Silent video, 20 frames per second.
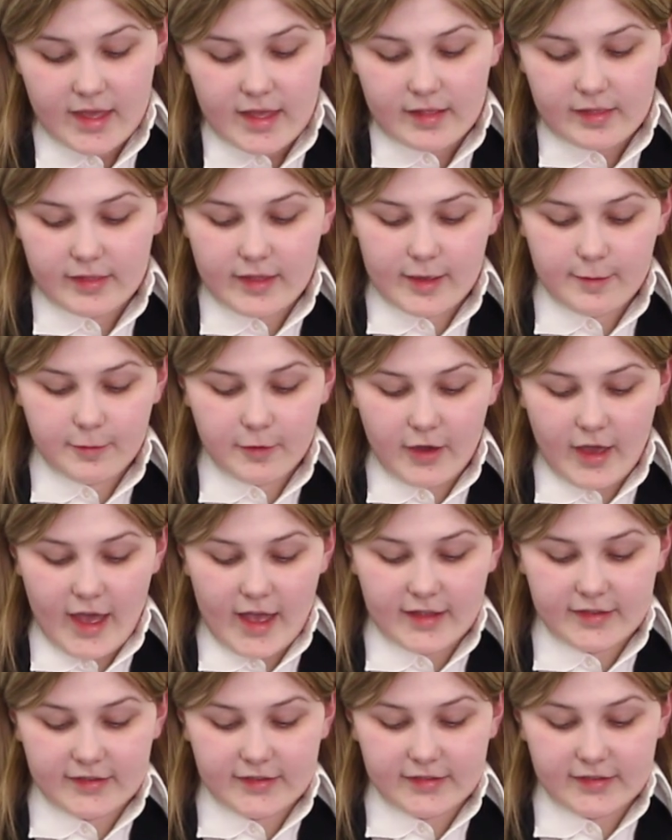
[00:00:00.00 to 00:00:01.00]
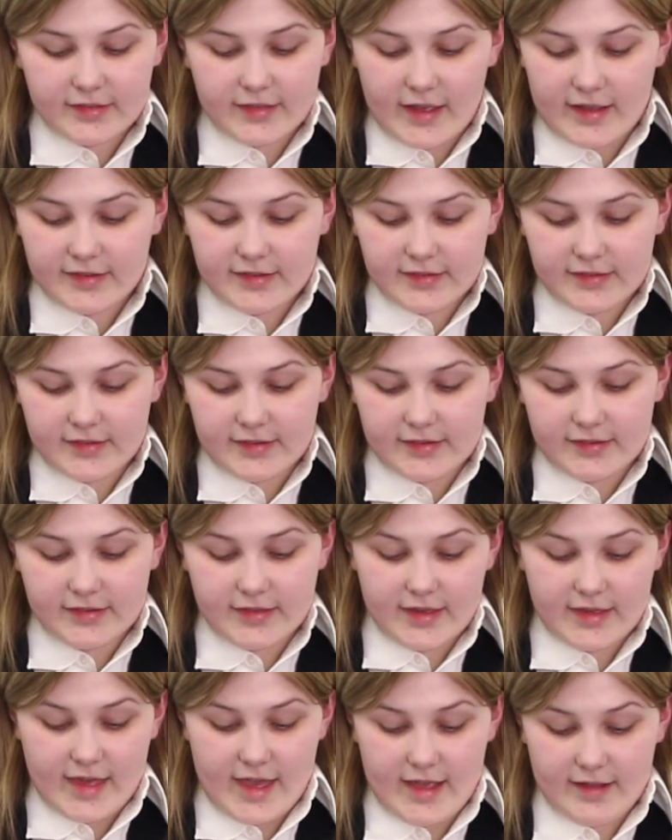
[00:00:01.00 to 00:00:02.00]
Labor has its licenses
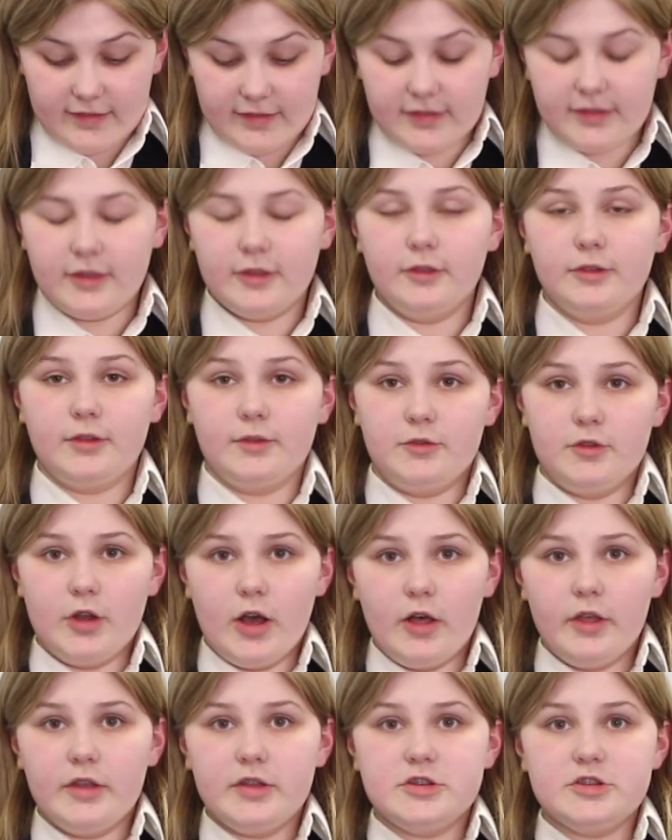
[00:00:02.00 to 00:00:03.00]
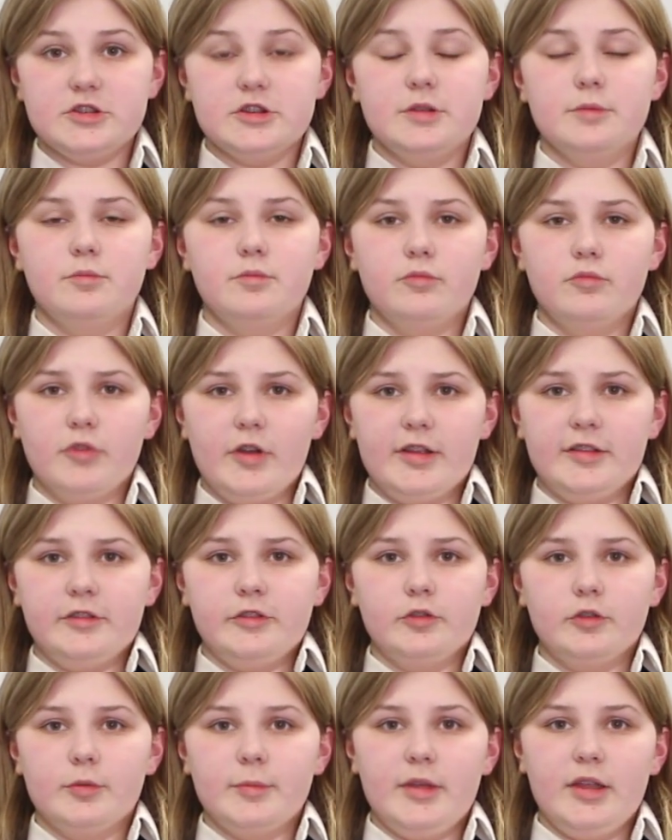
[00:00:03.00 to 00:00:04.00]
to gain skills of knowledge,
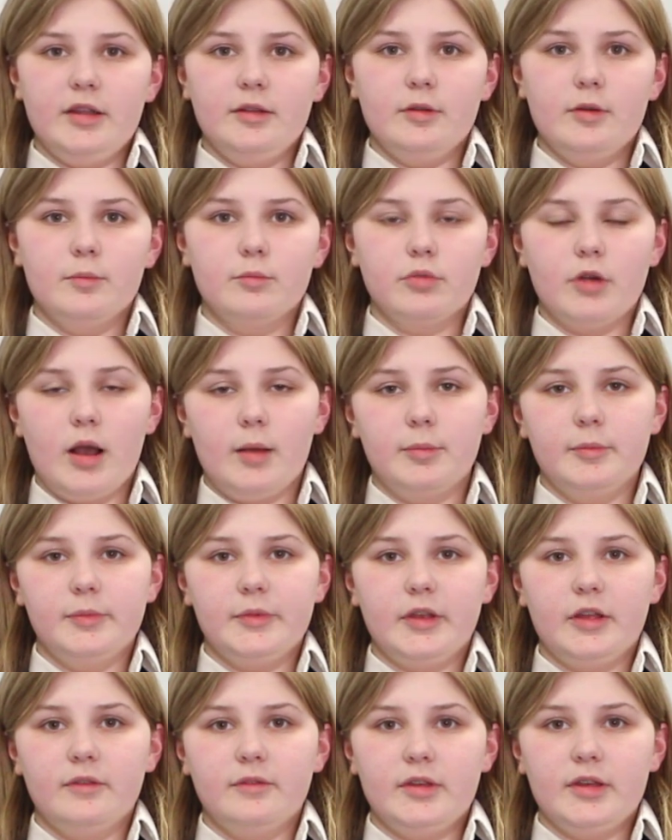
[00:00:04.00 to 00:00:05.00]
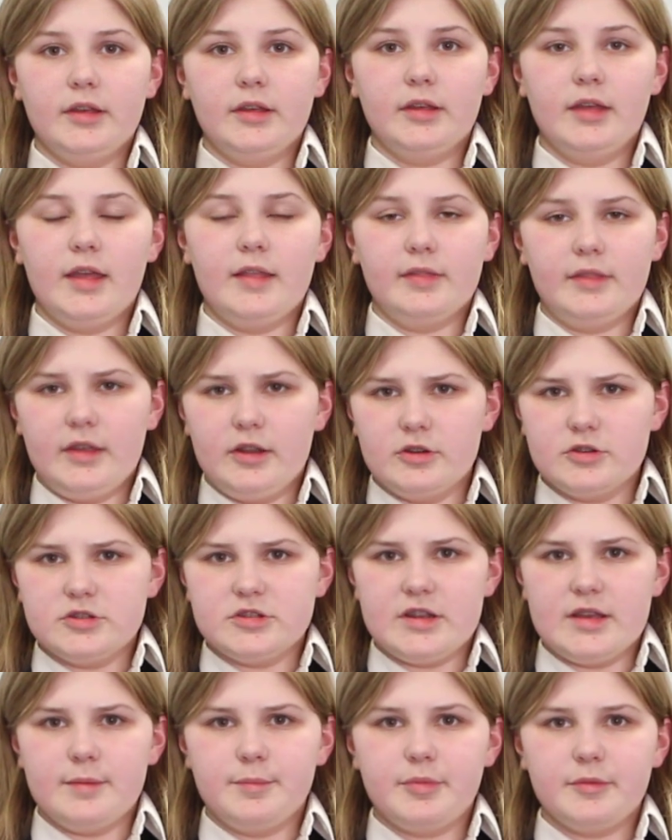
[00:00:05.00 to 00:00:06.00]
brainstorming, problem solving, and
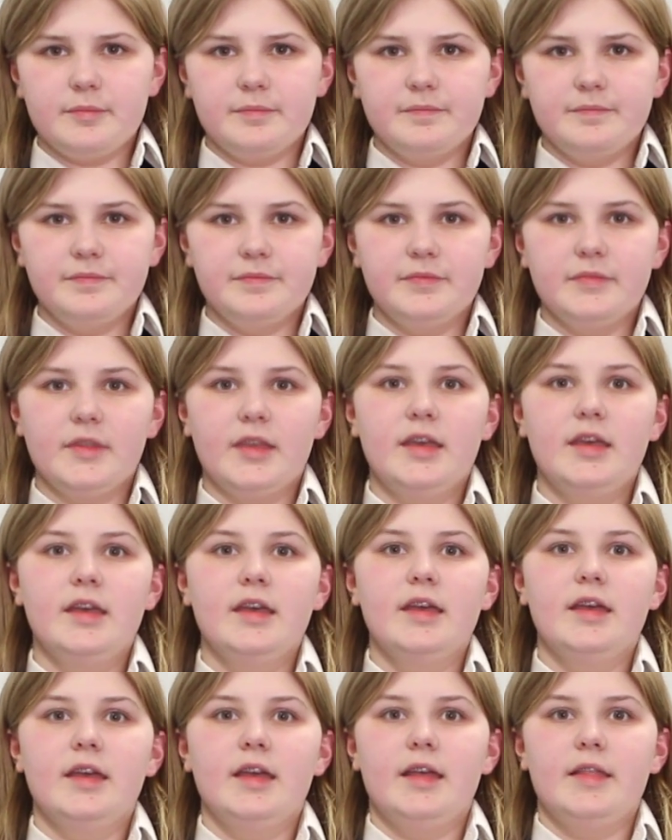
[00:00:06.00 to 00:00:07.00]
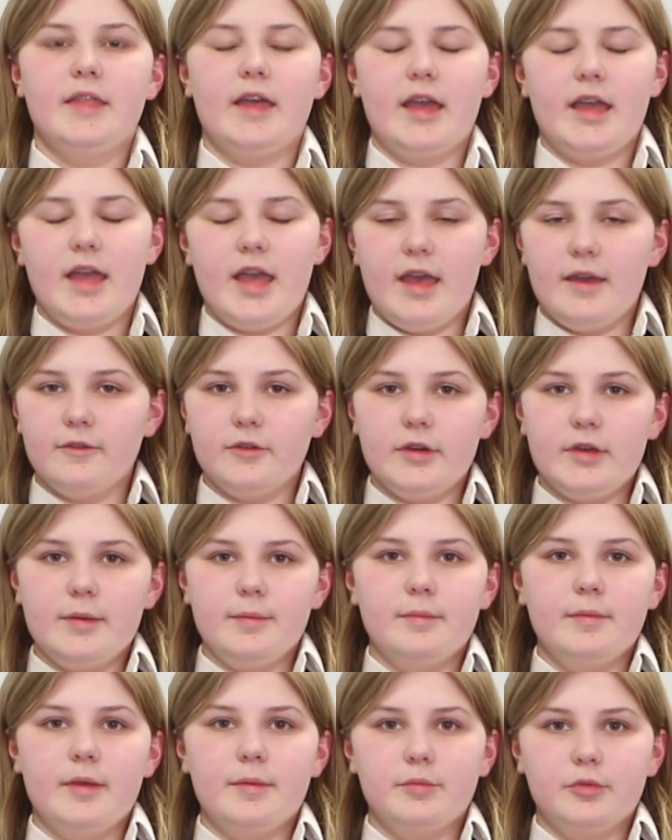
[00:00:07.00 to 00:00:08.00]
leadership that every
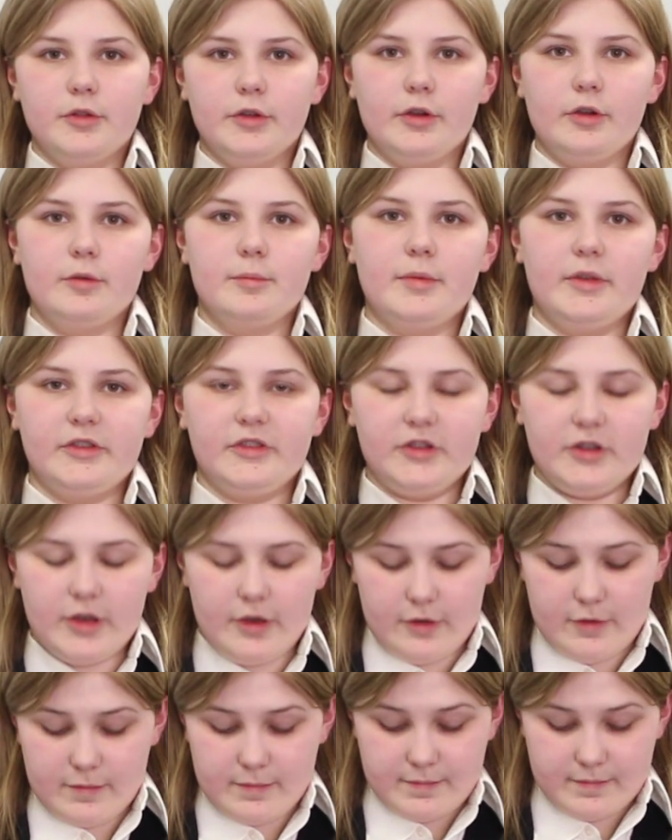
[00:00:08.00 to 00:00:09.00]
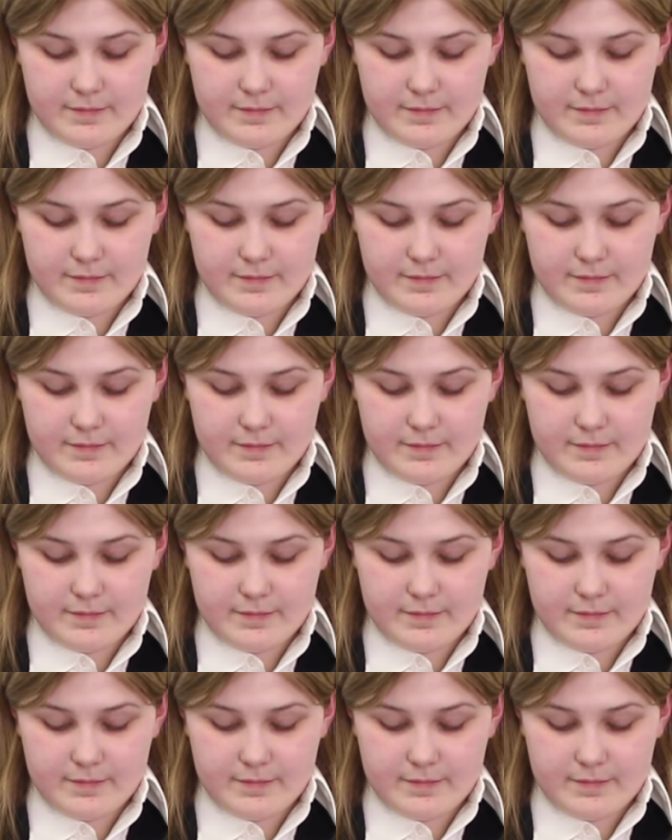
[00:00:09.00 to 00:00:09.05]
employer must know.